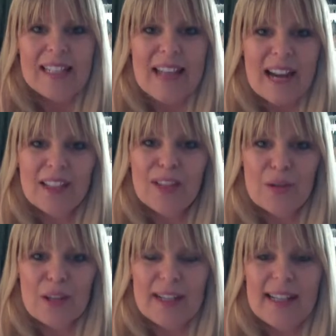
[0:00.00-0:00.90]

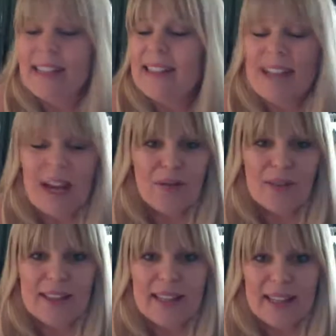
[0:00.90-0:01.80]
Nextdoor is
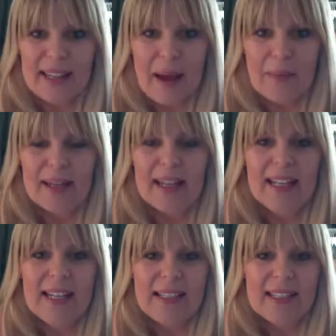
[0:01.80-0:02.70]
not a reselling app.
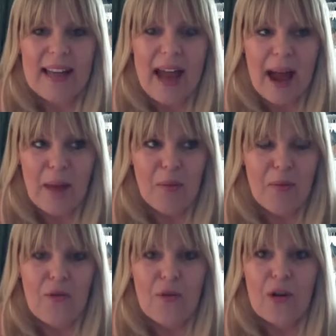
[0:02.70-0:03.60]
It is an
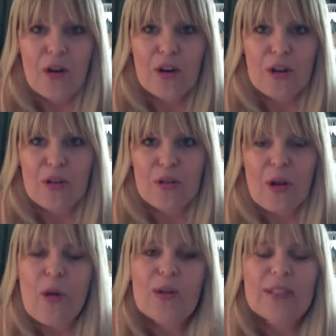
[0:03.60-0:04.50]
app for
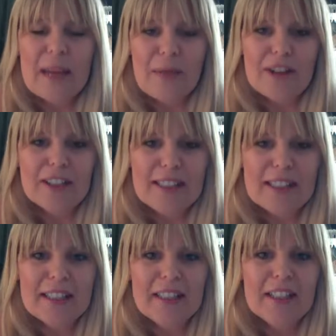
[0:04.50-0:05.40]
local
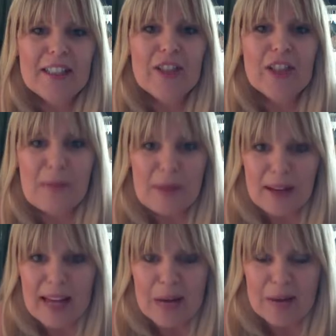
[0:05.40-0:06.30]
neighborhoods to
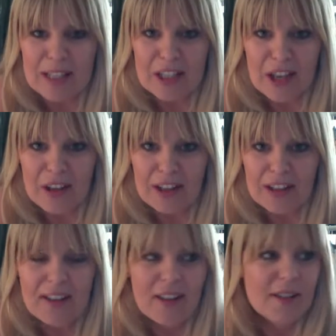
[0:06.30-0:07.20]
communicate with each
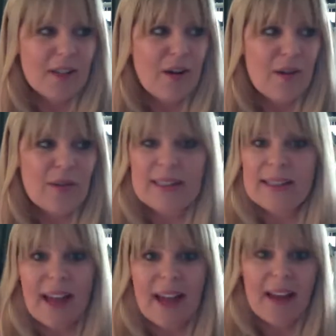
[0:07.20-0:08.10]
other. So
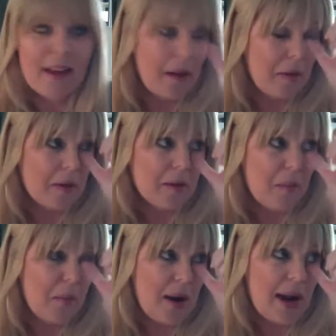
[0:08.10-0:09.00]
say
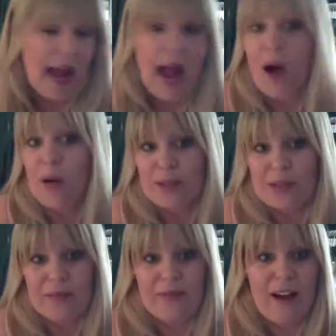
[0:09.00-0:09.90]
there's a burning
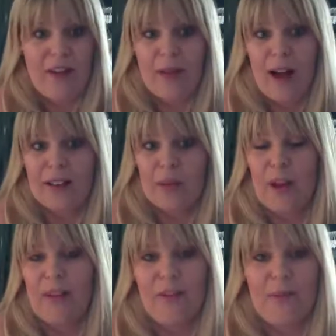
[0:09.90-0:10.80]
house 5 blocks
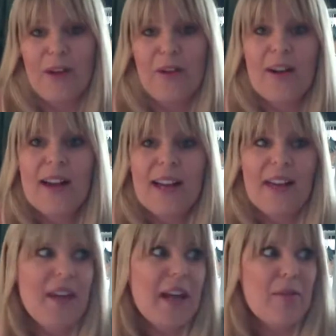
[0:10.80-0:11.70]
away from you,
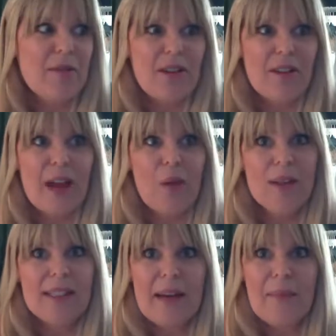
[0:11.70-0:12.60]
and the neighbors are like,
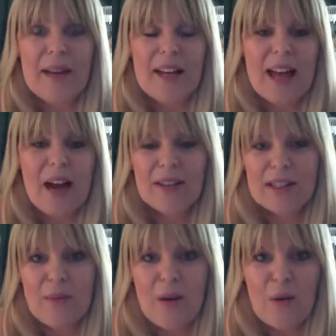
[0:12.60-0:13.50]
what's that big cloud
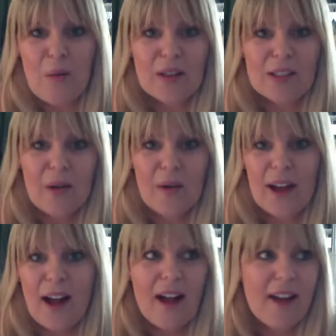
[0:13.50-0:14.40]
of smoke? What's
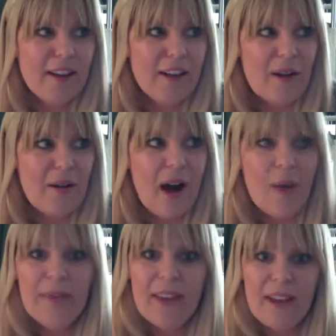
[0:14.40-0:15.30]
going on,
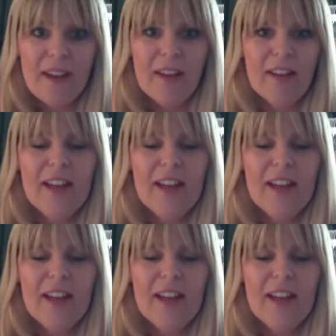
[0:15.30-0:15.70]
up the hill?